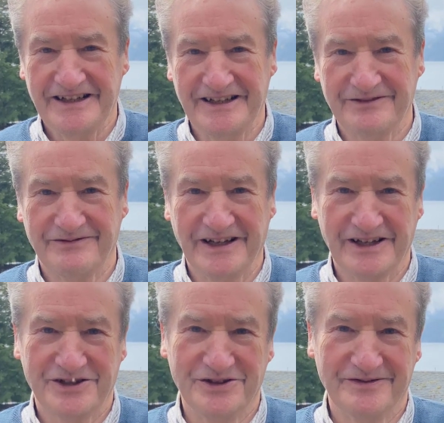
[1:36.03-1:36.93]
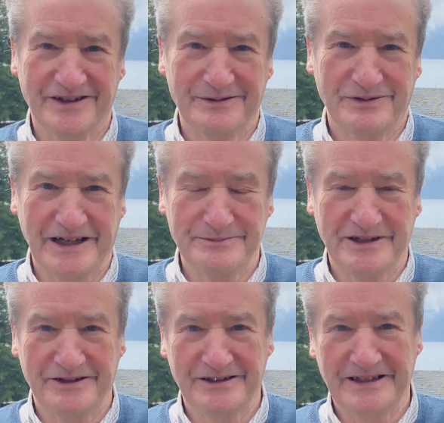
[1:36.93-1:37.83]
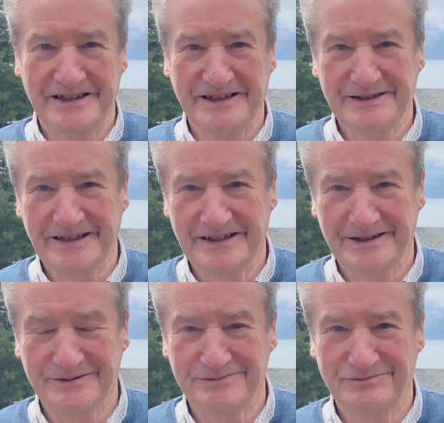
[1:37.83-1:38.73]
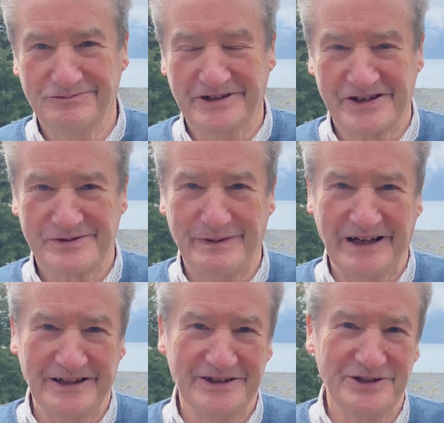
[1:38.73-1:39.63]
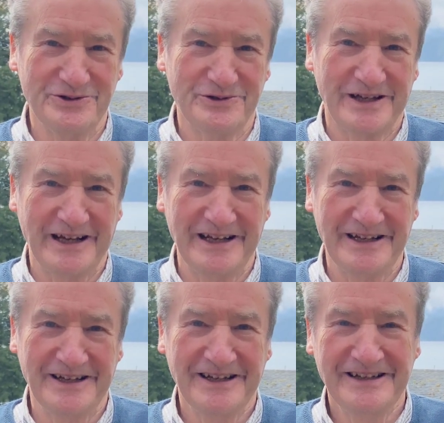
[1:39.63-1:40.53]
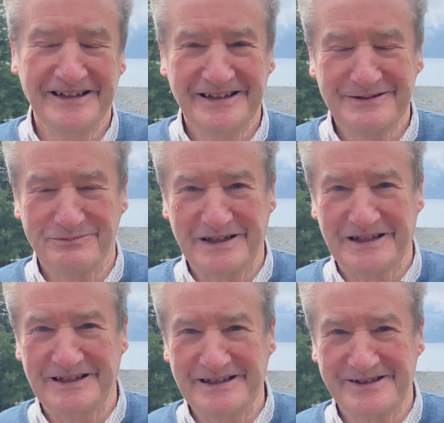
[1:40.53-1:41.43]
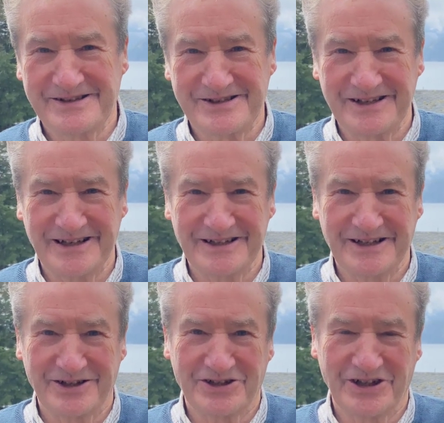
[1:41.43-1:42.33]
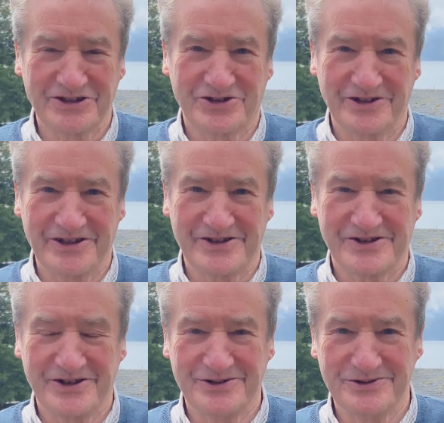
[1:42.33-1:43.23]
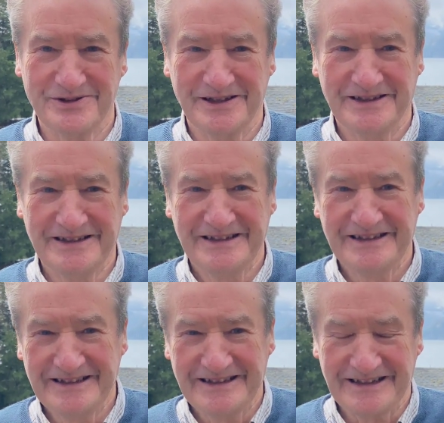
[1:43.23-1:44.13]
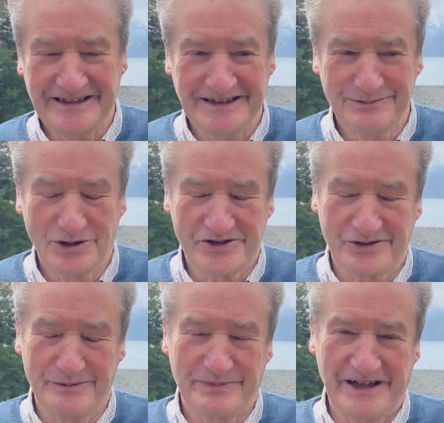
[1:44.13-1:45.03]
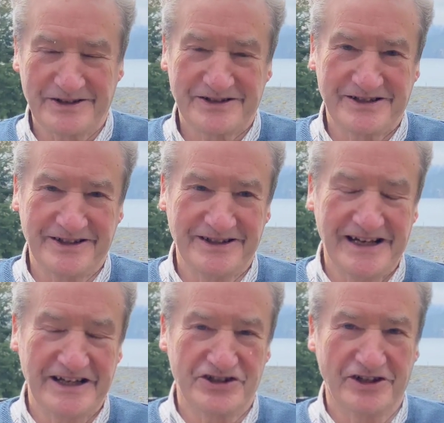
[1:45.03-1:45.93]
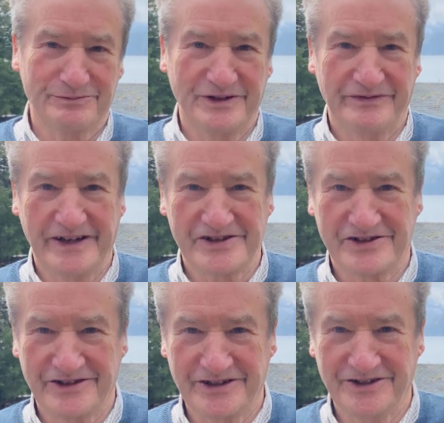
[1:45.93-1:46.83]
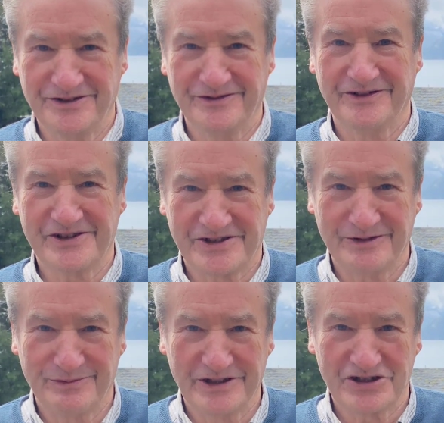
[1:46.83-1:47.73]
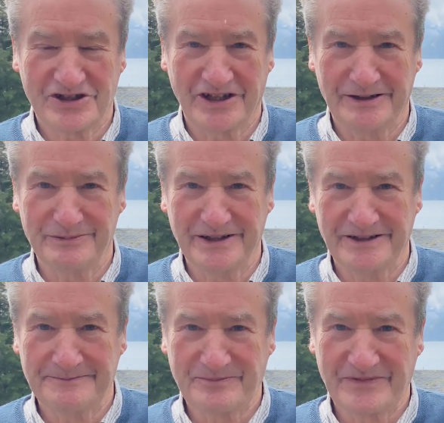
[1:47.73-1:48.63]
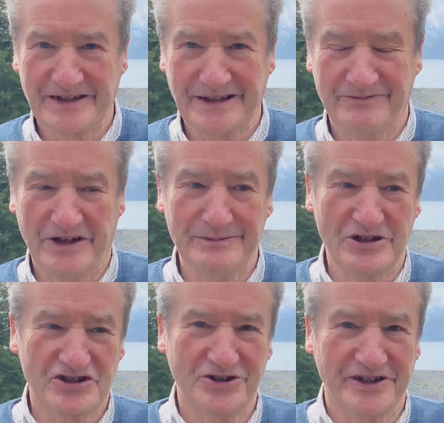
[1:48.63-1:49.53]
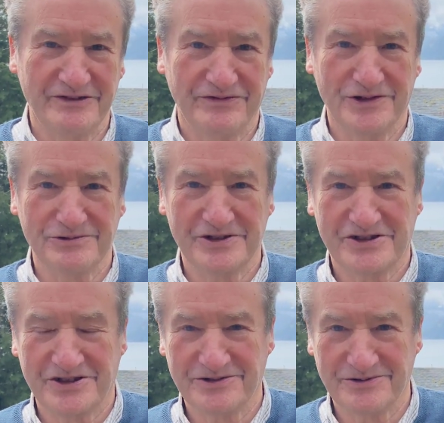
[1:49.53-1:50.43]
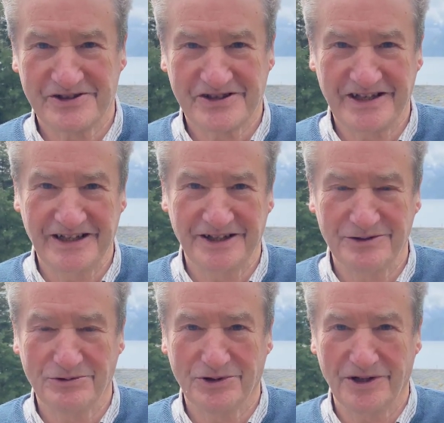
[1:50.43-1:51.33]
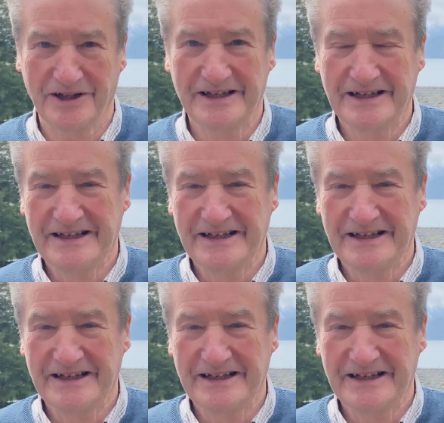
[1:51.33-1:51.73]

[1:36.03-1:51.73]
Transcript: in Vancouver primarily, uh, with a spell in the UK, Middle East, and other countries. So uh, I'm also a past uh, adjunct professor at the University of British Columbia. I'm very much looking forward to seeing you all